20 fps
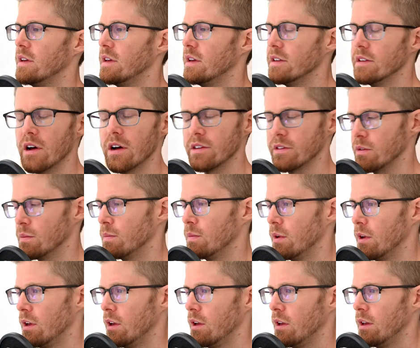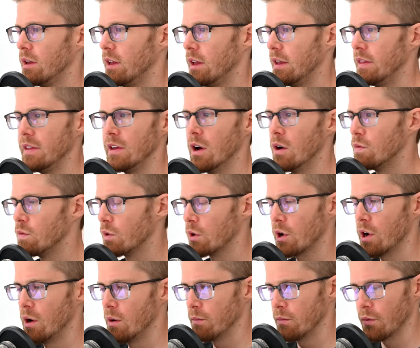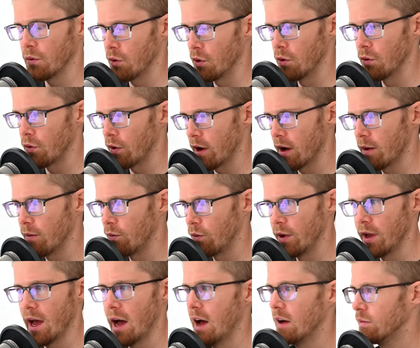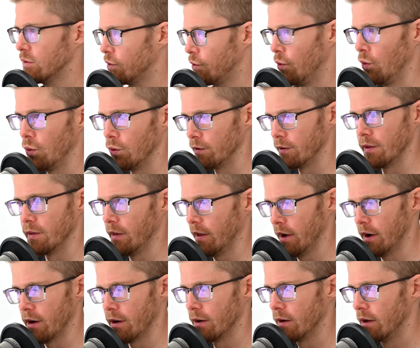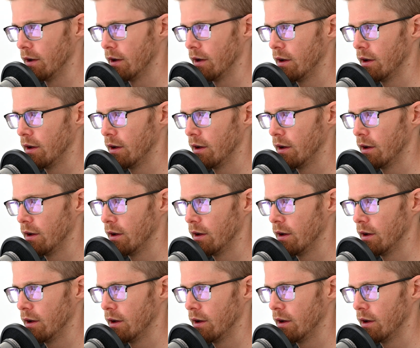is awesome. In the Overcome program, we have tools in there.